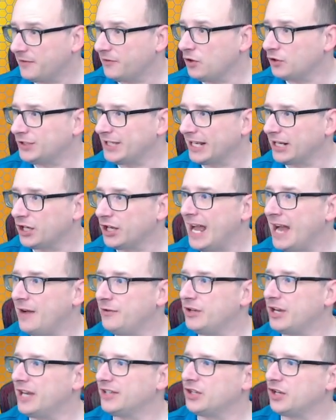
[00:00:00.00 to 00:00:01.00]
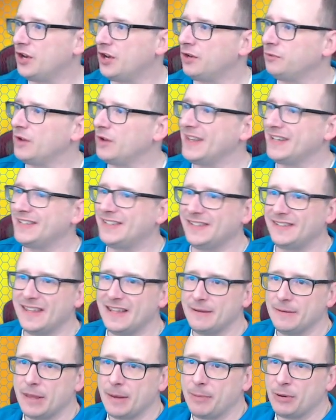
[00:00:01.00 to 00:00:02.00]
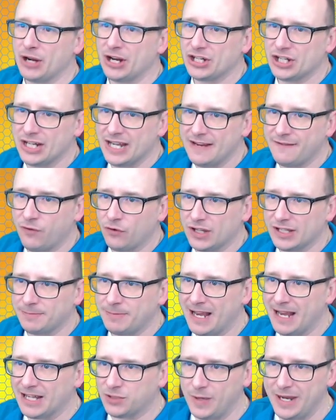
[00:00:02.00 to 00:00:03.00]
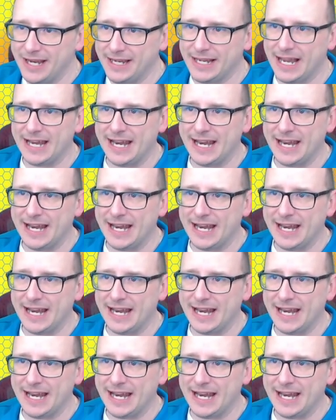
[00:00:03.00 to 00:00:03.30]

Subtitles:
Of course, take a look at how you guys got on. Well, this is the prediction league for this past week,